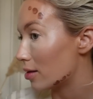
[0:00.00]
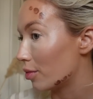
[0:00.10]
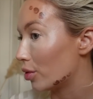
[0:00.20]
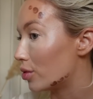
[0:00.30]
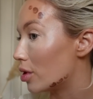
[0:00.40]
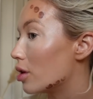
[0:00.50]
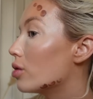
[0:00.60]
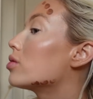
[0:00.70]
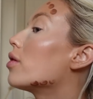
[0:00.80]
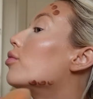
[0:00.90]
it's important that
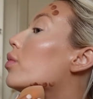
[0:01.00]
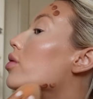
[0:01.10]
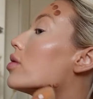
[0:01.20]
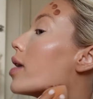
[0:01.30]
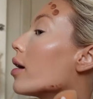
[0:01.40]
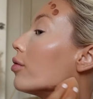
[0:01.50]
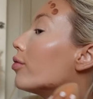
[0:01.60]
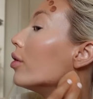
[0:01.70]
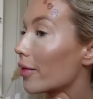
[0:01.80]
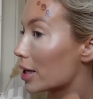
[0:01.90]
you're soft with
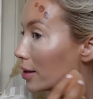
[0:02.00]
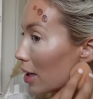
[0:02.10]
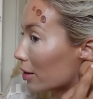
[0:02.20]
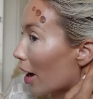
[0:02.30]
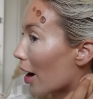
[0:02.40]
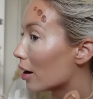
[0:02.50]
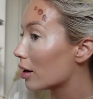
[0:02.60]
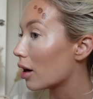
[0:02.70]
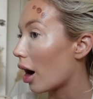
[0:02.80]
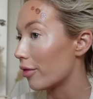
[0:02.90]
yourself. Having said that,
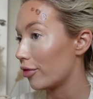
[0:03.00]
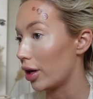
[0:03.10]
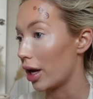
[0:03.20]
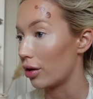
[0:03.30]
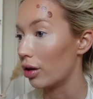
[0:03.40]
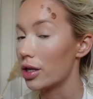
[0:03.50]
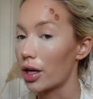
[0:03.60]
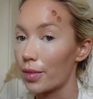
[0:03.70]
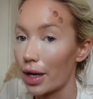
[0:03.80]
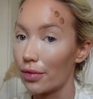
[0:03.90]
I fully acknowledge
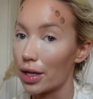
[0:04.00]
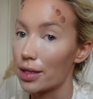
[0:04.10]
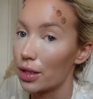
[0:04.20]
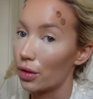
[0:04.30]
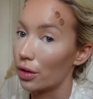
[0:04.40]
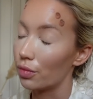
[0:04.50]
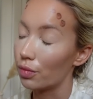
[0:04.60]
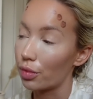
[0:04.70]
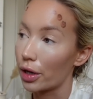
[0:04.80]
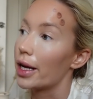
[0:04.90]
I'm definitely still in a
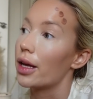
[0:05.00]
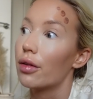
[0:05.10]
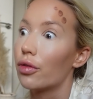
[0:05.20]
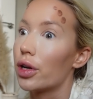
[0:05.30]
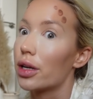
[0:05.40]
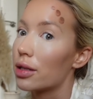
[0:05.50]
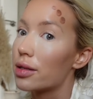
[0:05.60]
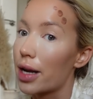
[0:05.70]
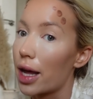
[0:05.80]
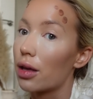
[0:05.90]
pretty avoidant
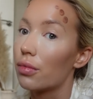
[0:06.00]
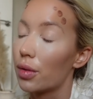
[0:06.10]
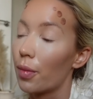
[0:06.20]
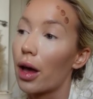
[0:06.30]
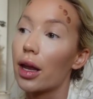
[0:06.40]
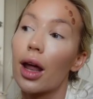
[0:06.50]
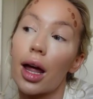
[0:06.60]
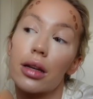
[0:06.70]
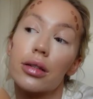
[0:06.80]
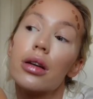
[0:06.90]
state with mine,
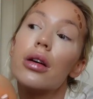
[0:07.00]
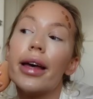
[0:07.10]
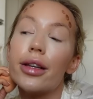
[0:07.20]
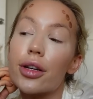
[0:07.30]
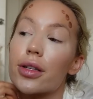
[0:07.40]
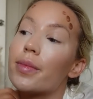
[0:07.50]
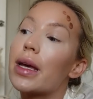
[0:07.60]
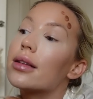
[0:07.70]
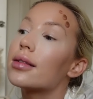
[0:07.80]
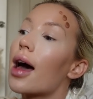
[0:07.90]
and it just
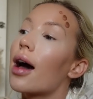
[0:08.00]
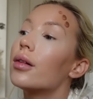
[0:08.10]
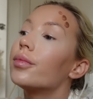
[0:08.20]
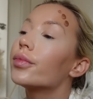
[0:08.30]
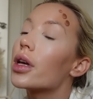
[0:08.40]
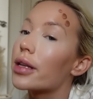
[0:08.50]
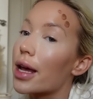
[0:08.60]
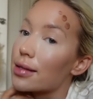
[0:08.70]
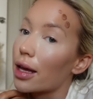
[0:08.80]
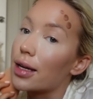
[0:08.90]
means that
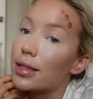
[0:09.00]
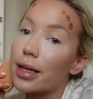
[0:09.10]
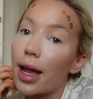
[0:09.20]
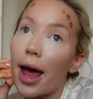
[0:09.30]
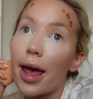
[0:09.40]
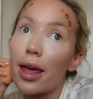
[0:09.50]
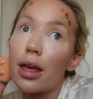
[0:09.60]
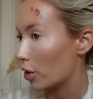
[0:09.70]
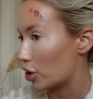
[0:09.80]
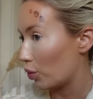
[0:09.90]
days like
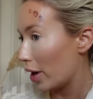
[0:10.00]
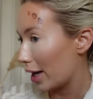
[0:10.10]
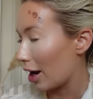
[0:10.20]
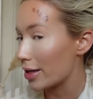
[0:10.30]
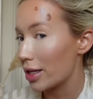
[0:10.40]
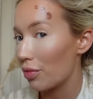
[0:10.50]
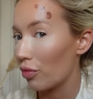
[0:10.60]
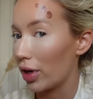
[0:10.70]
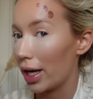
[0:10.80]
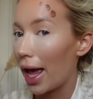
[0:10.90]
today, which weirdly I
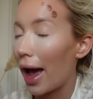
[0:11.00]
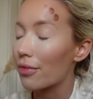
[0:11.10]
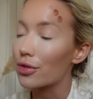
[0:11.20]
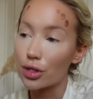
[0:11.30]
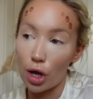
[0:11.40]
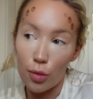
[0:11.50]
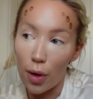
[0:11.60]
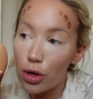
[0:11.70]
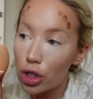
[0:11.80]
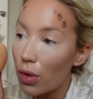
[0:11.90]
didn't really have so
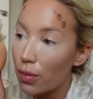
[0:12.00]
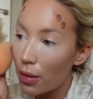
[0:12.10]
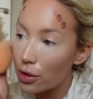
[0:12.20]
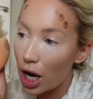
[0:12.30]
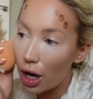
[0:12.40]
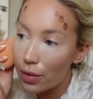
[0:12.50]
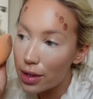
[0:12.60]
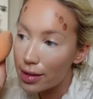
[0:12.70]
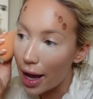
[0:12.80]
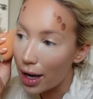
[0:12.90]
much on my baby shower
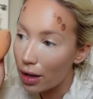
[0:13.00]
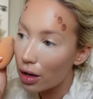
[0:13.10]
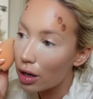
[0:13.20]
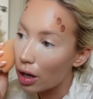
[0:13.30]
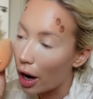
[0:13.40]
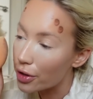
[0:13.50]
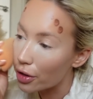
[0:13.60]
with Saint, I